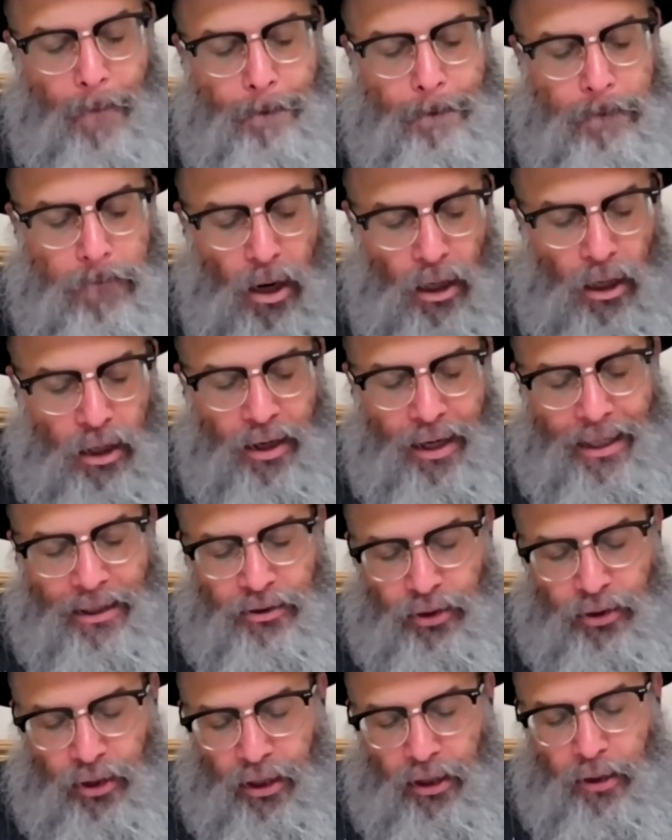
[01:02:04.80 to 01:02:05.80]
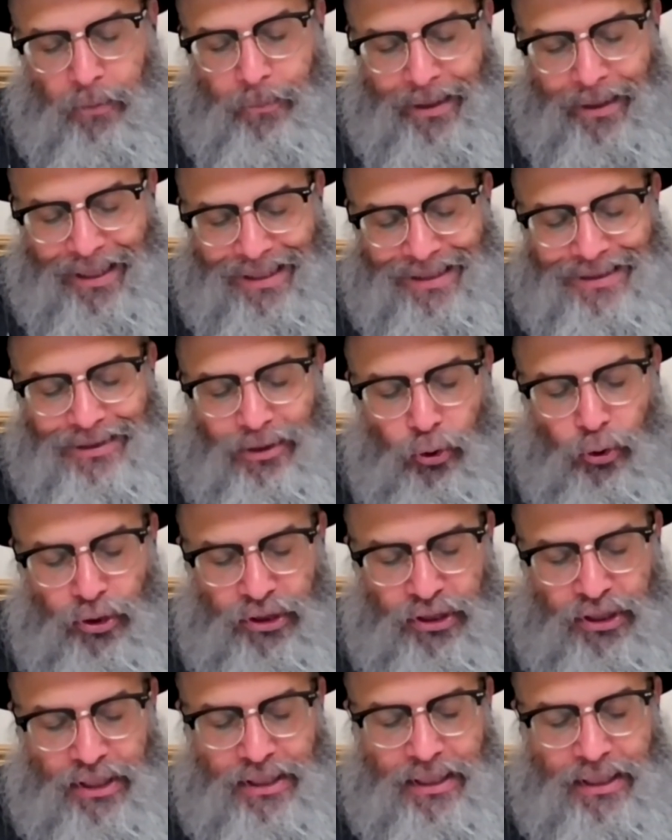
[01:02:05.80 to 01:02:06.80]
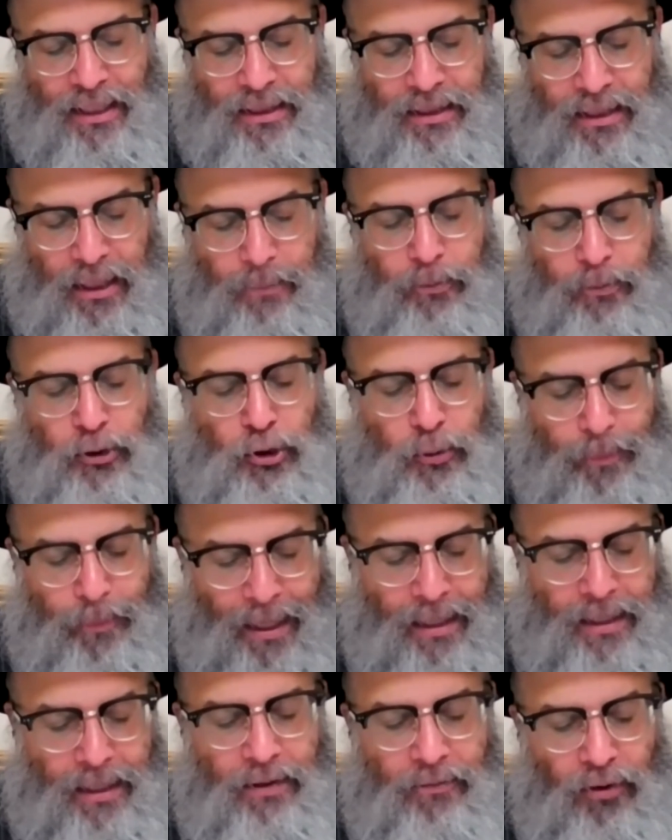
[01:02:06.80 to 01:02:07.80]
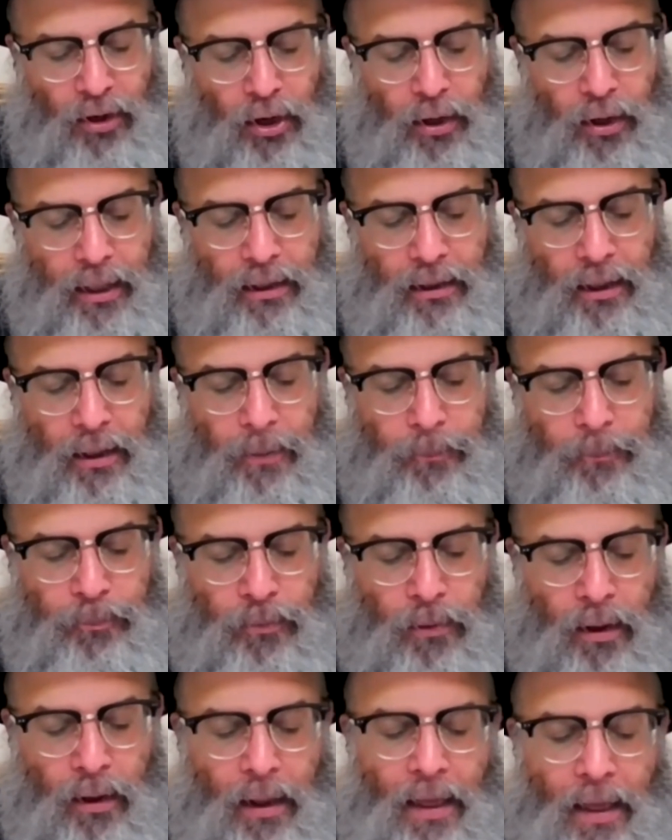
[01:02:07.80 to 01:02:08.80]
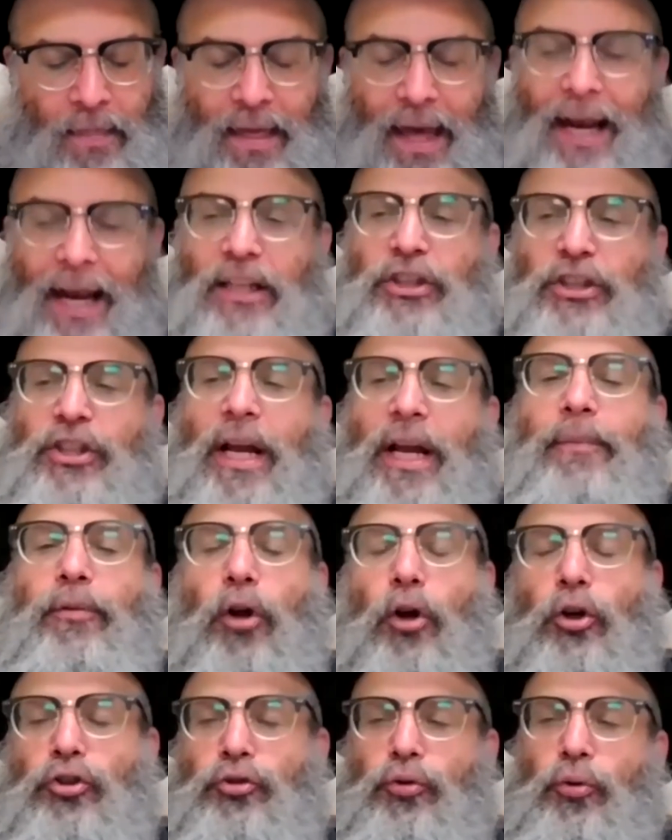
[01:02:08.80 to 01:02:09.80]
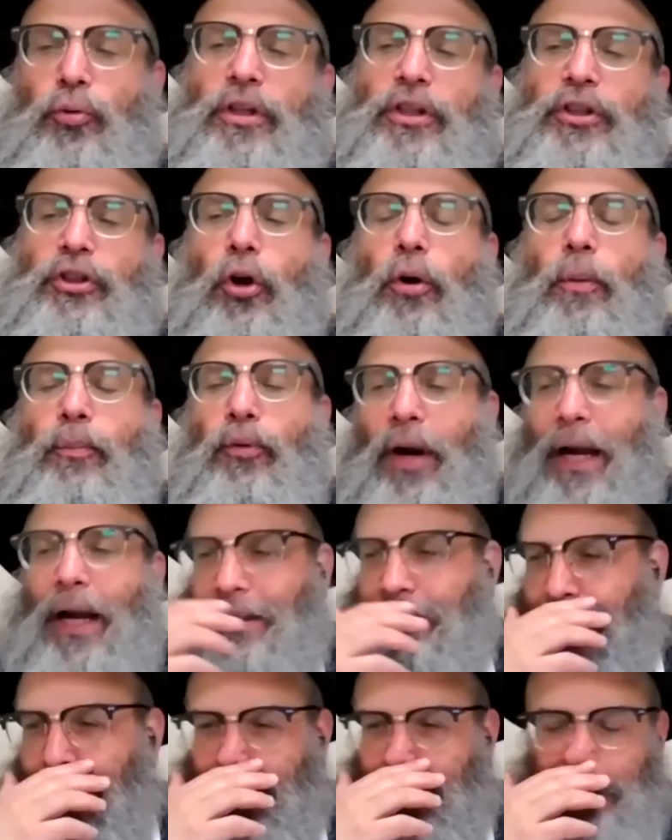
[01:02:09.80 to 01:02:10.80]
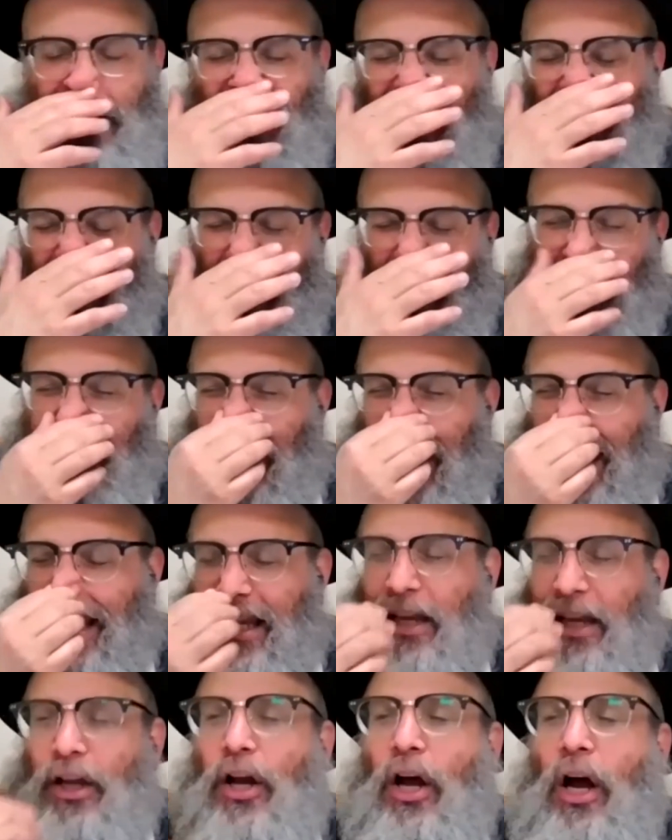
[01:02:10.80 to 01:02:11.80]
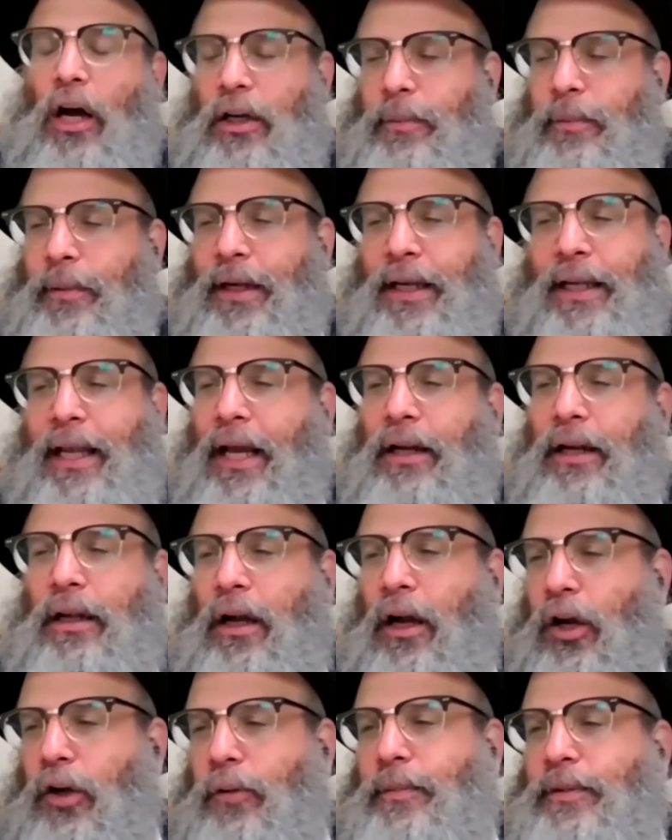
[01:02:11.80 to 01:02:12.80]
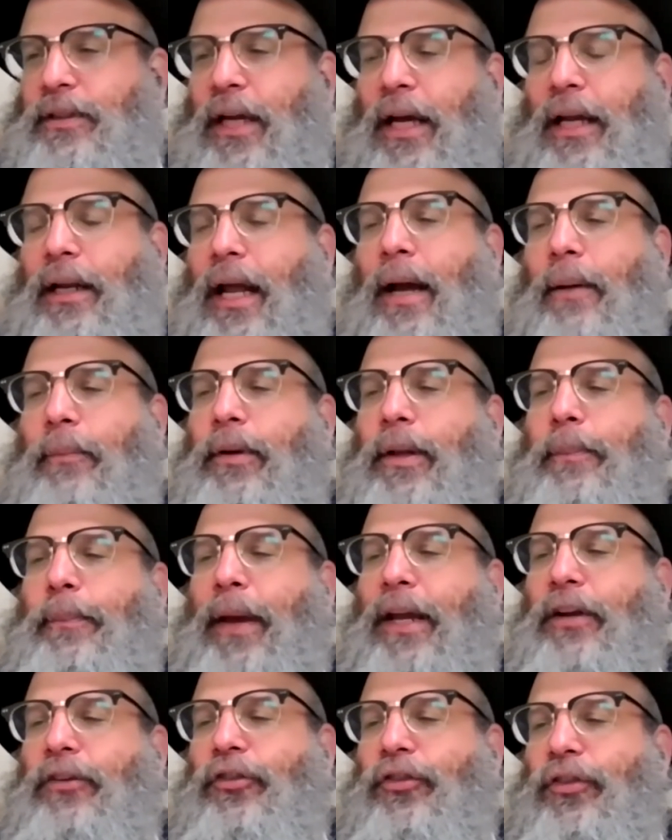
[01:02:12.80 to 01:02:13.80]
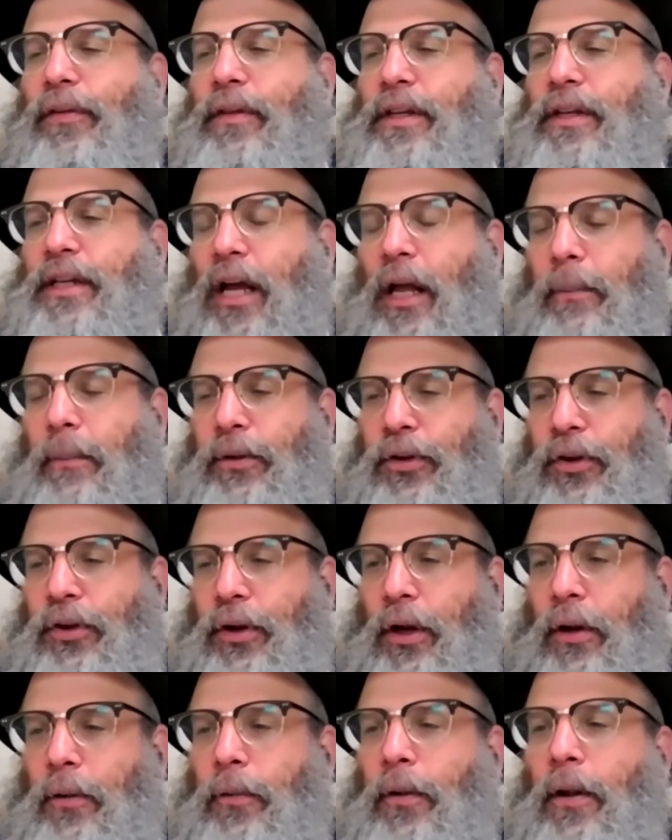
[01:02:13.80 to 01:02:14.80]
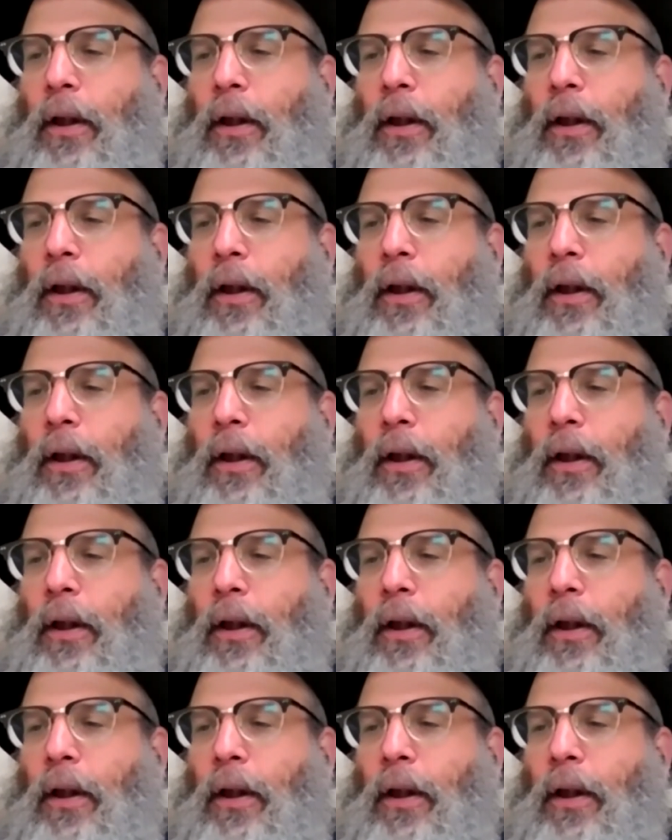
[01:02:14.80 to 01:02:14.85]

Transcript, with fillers: Makarat Torah, Bechinis Oisis Sadibush, Shebehen Nivra Elam, that Hashem goes through this whole process of taking Chachma, And again, Chachma is not how many pages of the Talmud you know,